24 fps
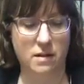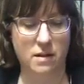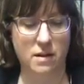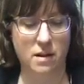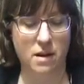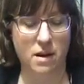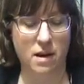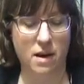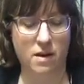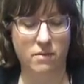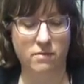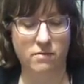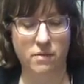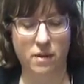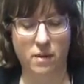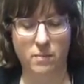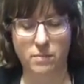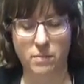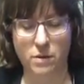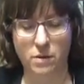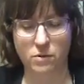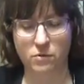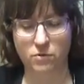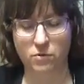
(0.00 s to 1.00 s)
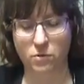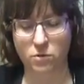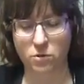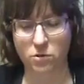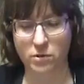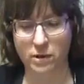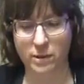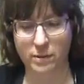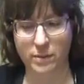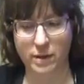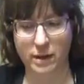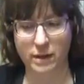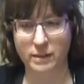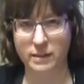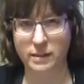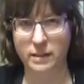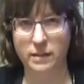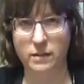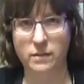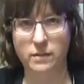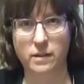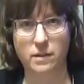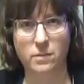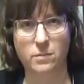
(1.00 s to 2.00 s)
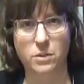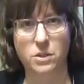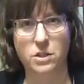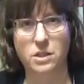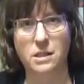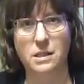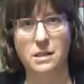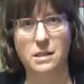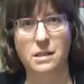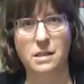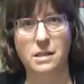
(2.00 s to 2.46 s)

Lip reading: I have that beautiful tray back there that I'm just